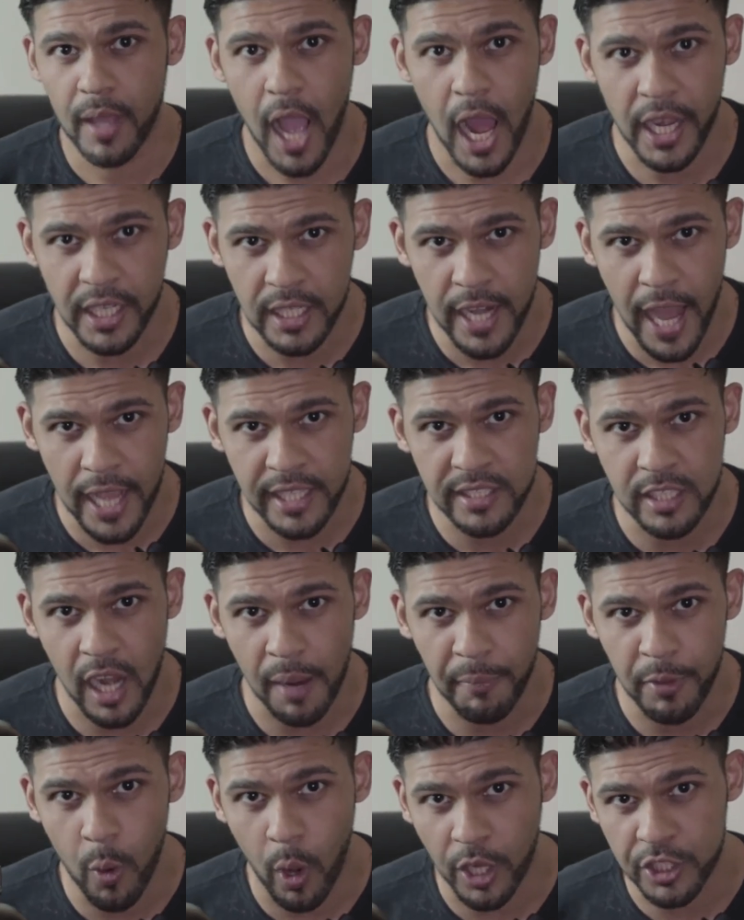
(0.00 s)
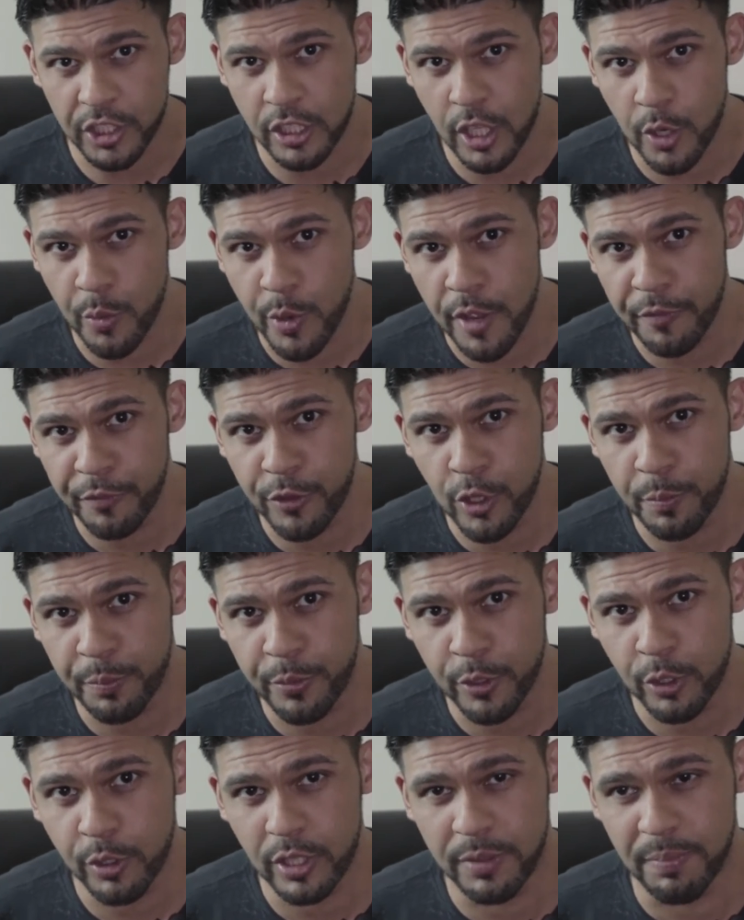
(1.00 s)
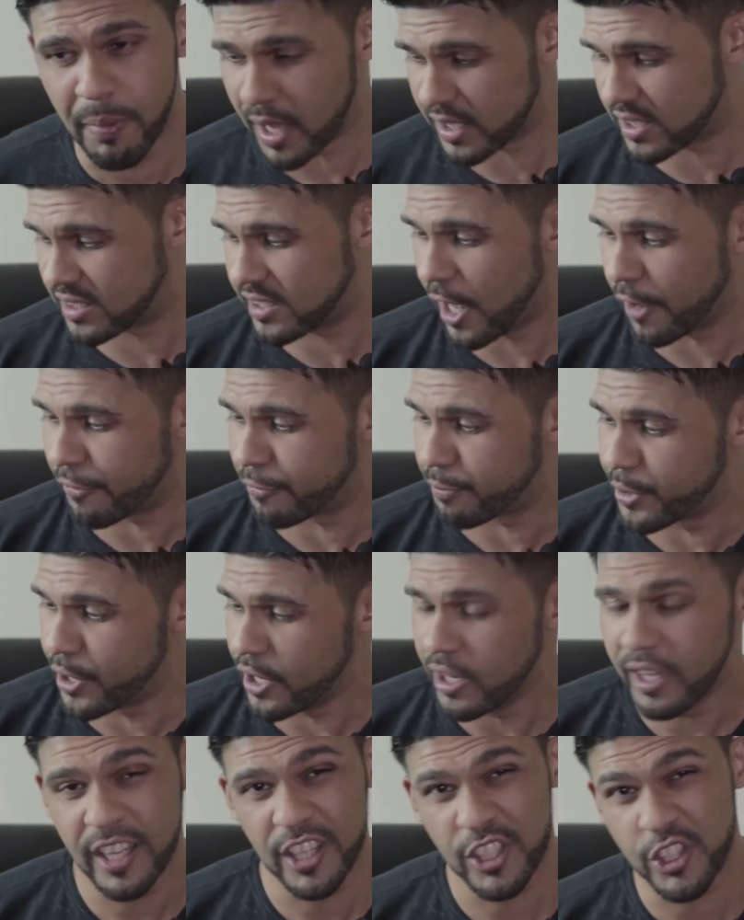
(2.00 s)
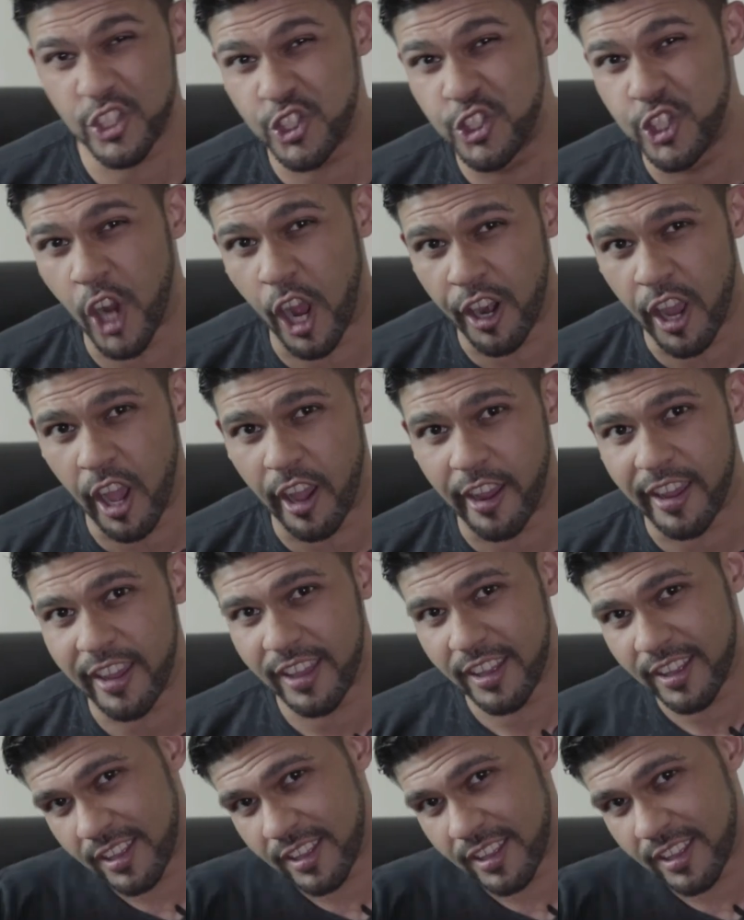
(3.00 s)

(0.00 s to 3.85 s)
Until next time, you're watching the Review Bru with myself, brew. It's Jono.